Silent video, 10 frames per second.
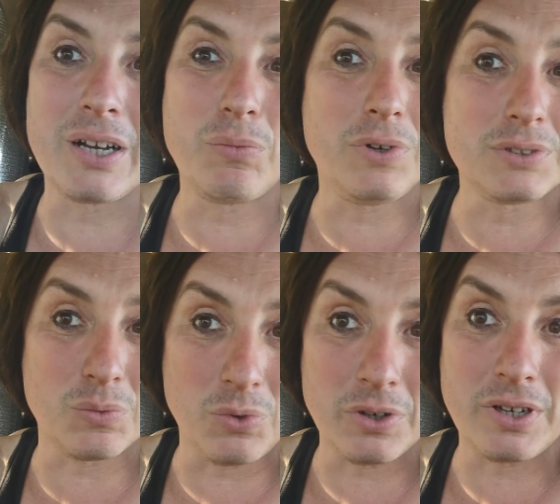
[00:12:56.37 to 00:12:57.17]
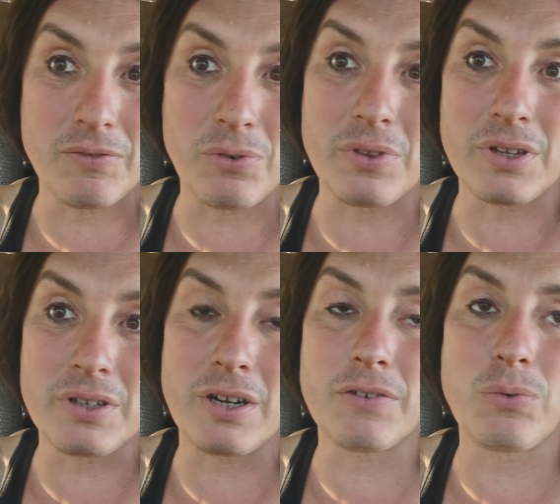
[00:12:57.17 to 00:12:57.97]
wasn't working for the
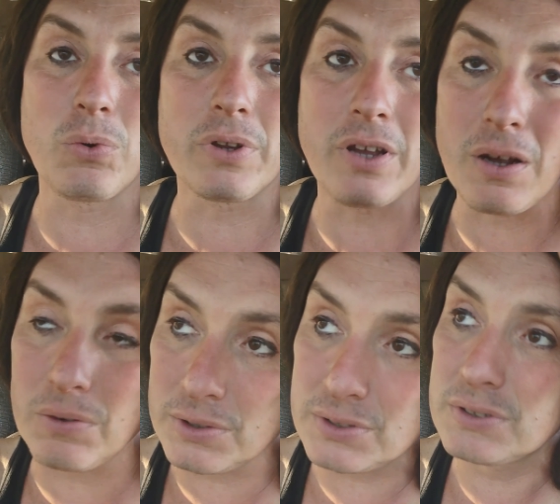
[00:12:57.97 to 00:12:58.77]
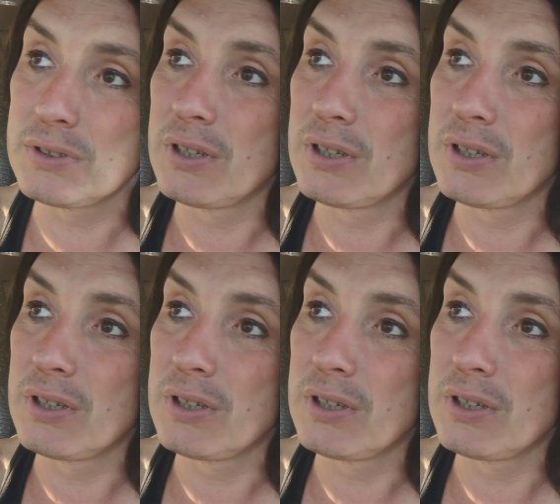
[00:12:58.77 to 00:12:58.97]
entire 40 hours.